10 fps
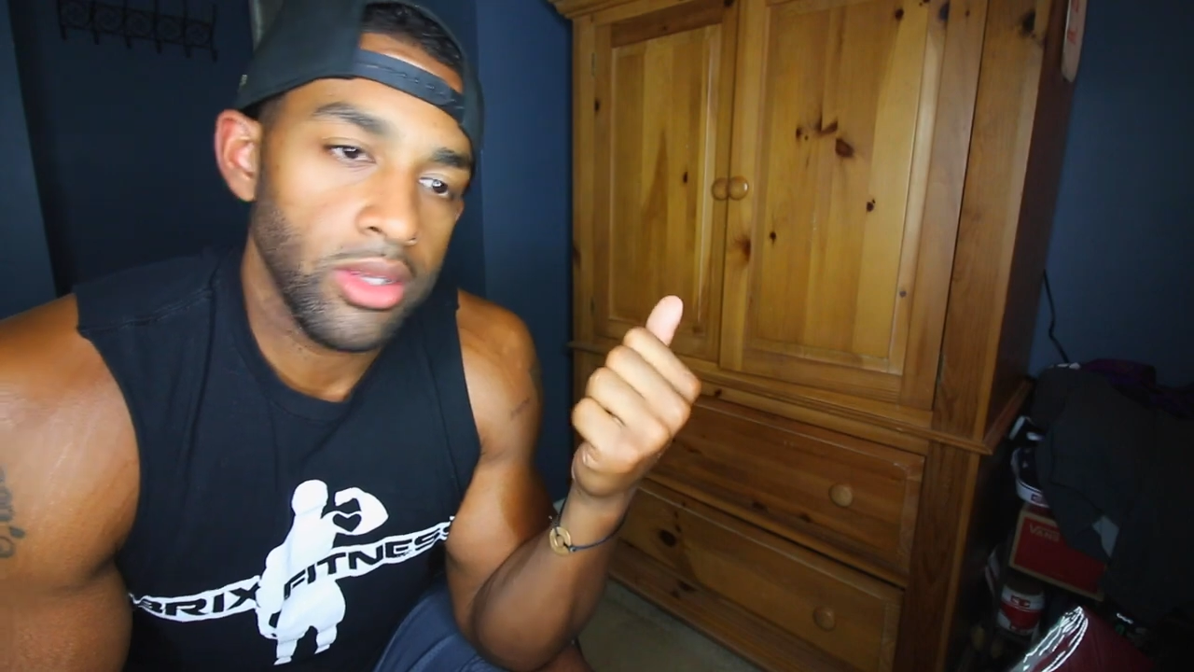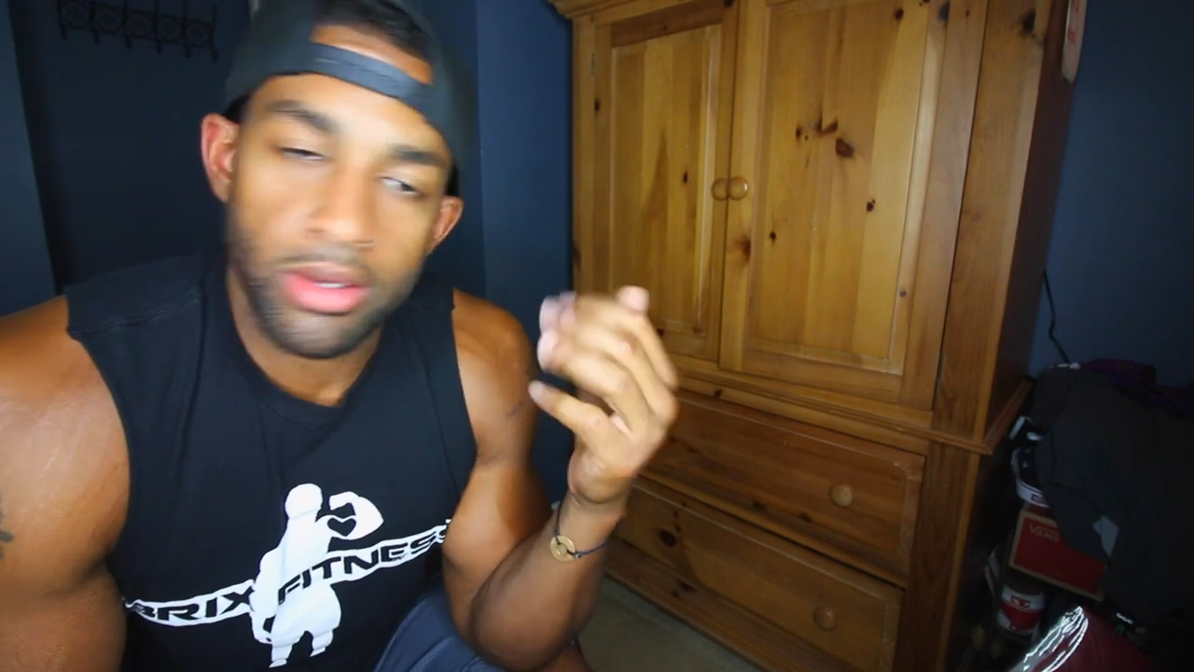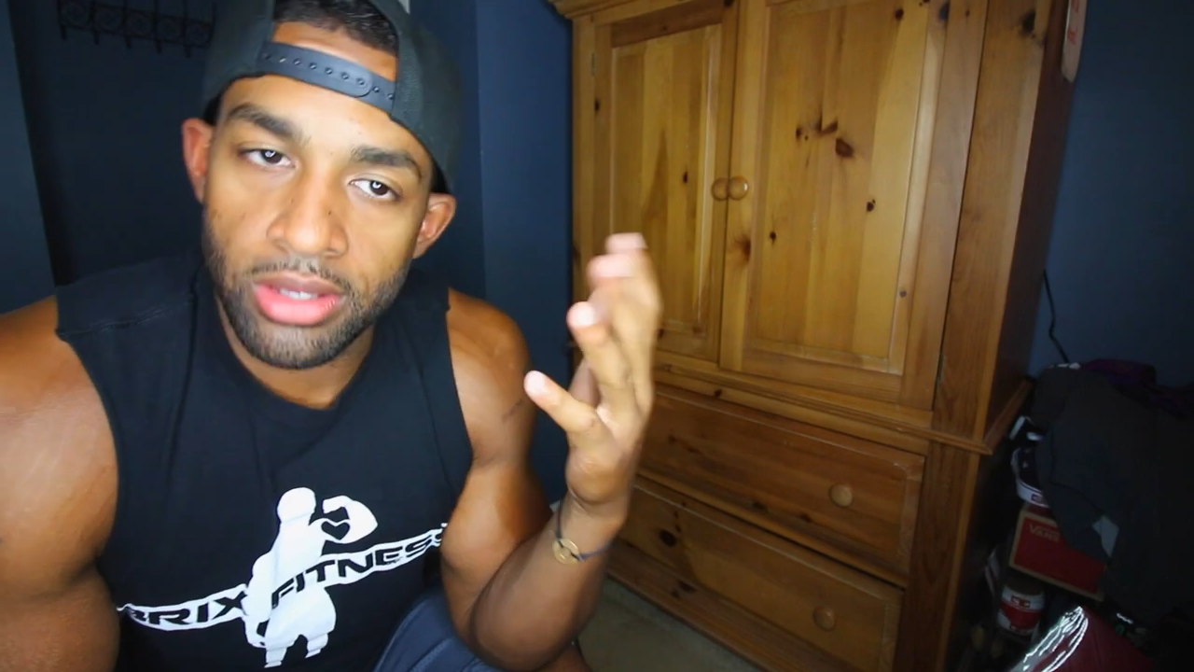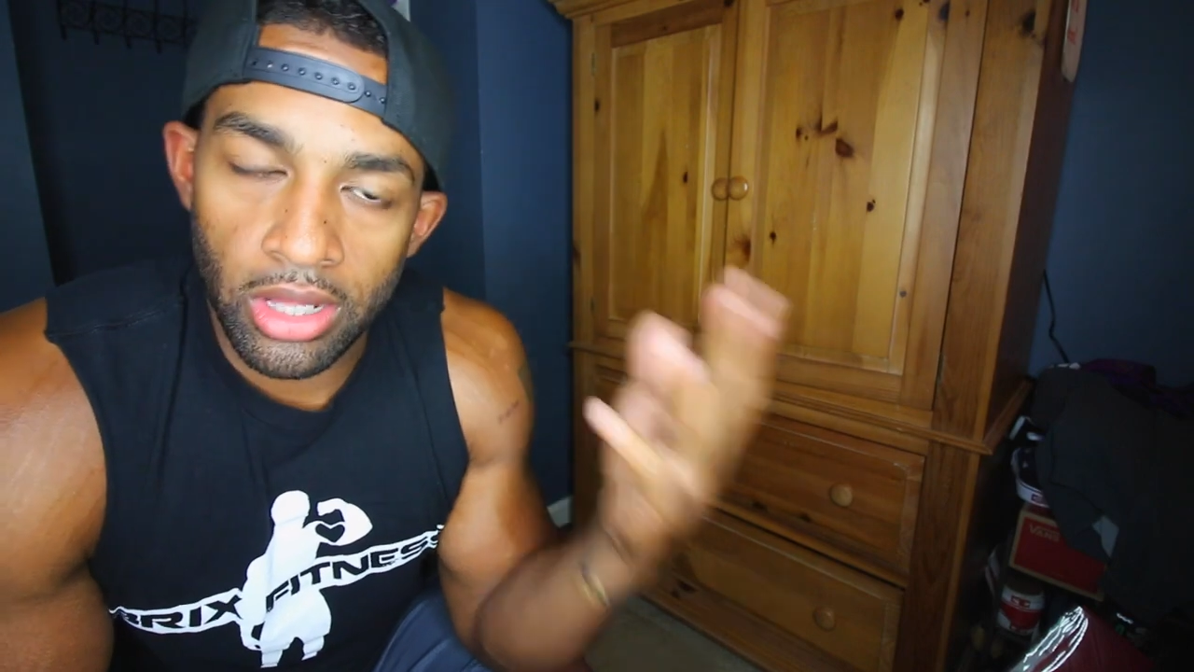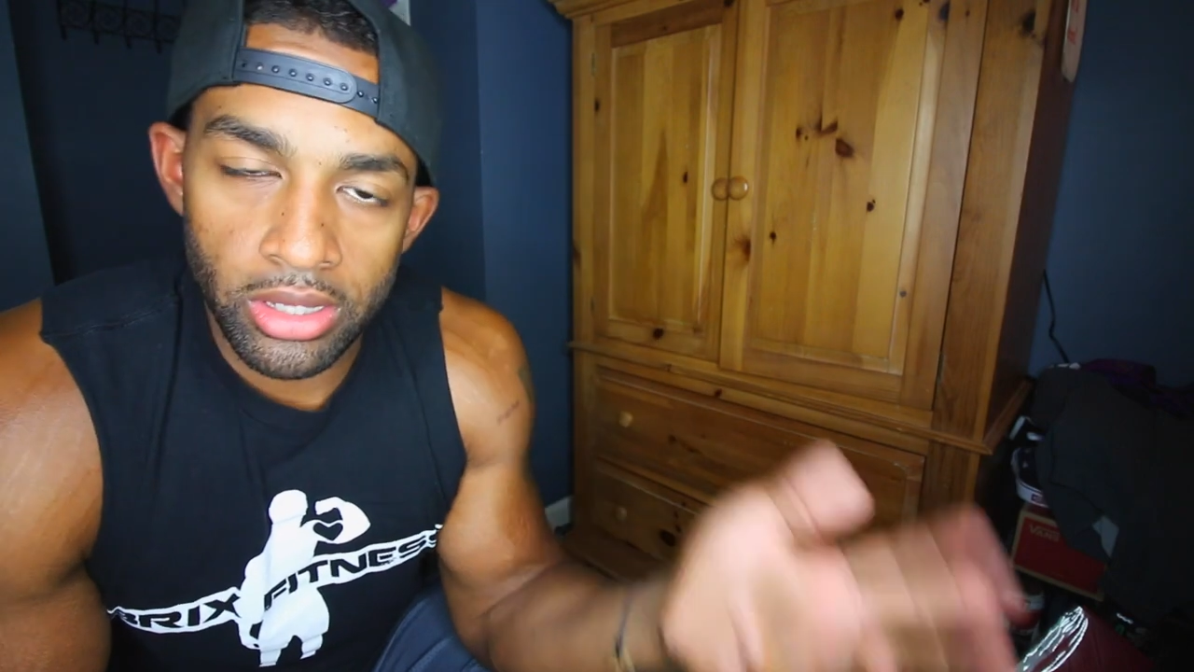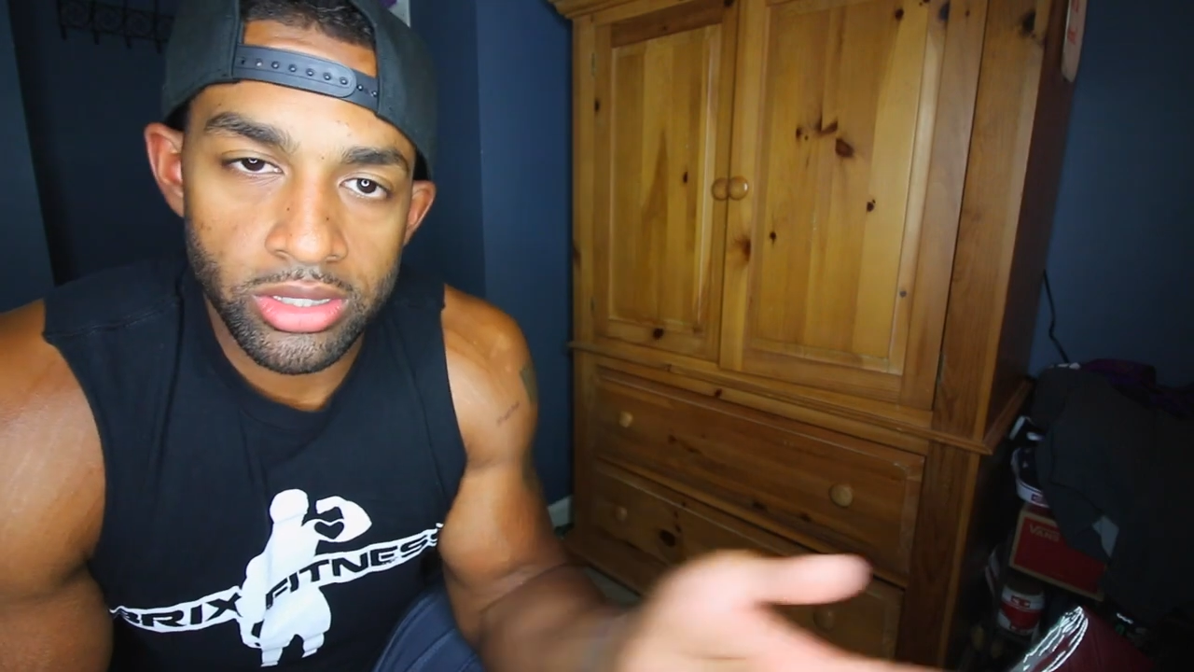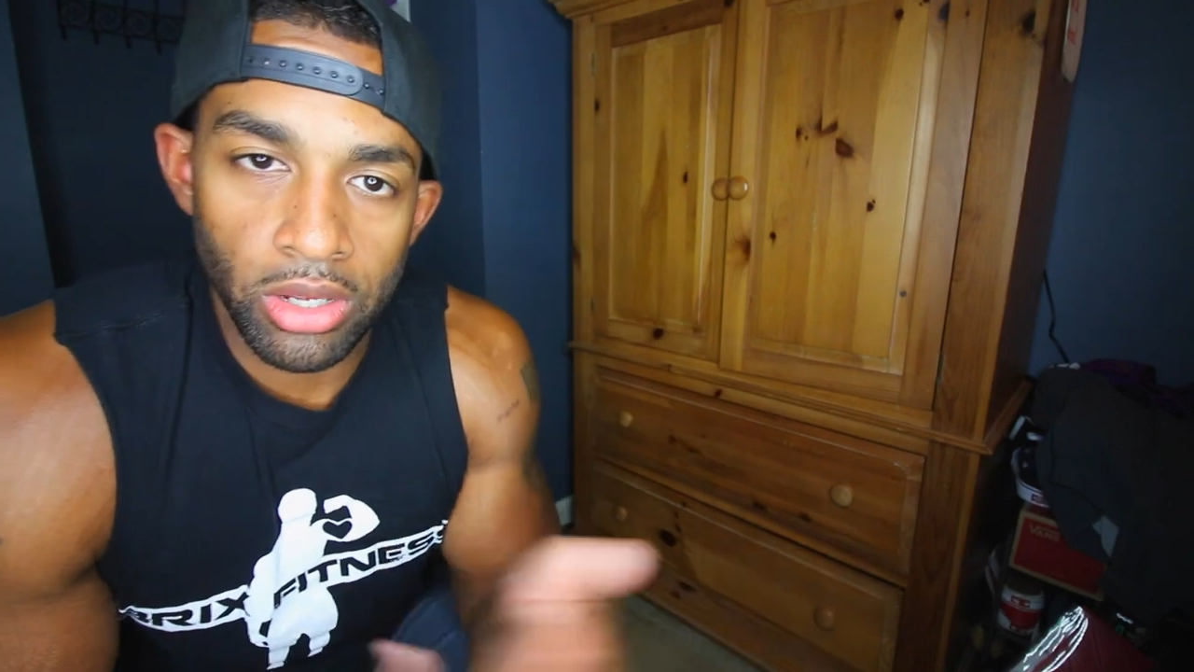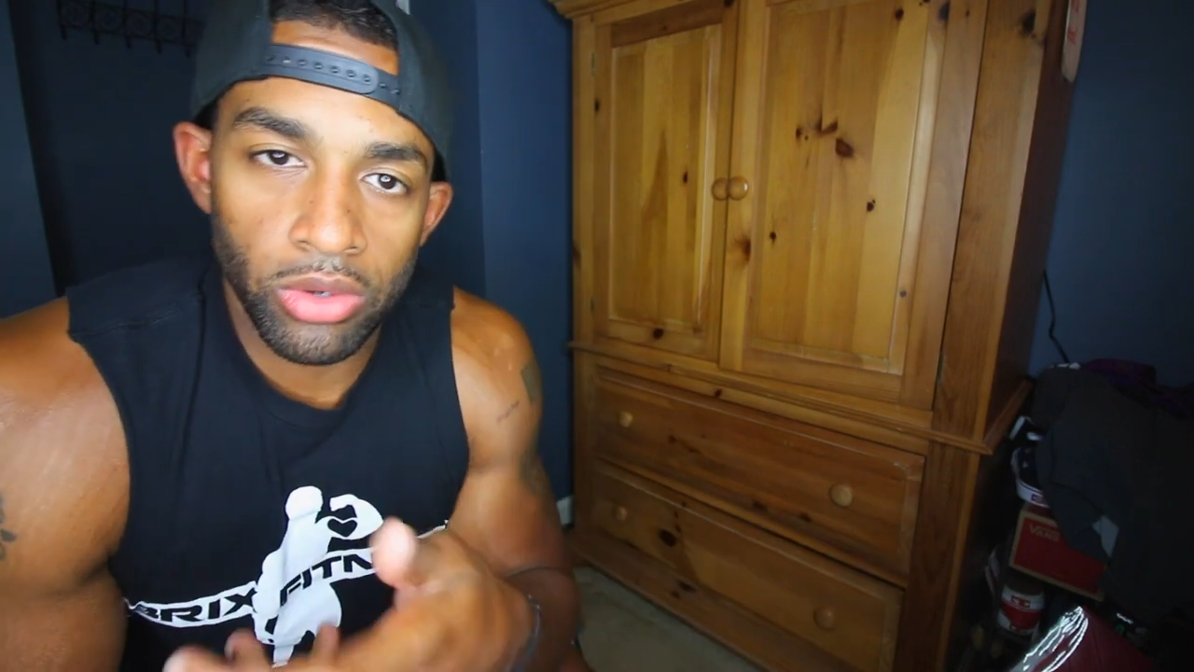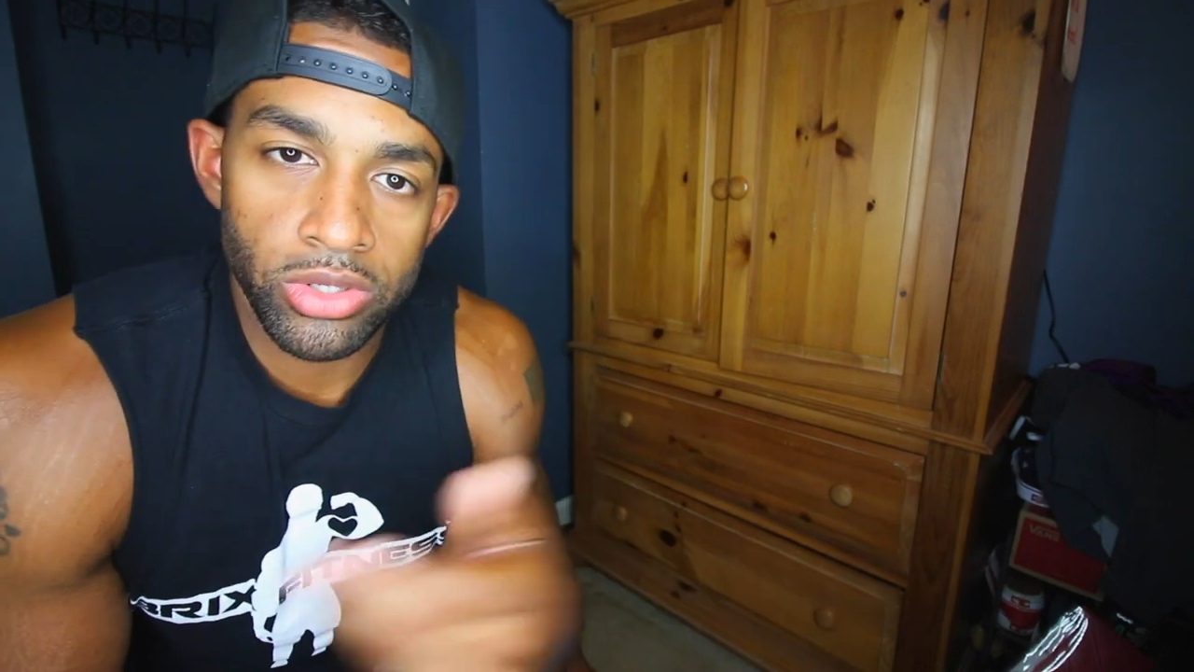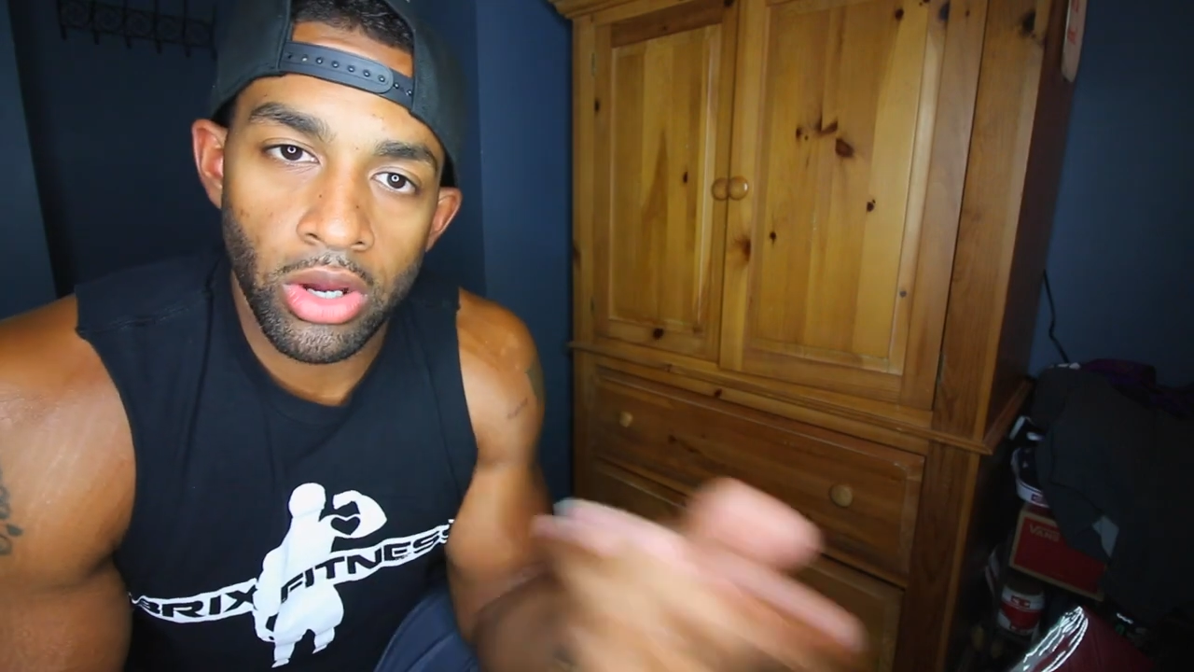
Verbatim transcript: the list goes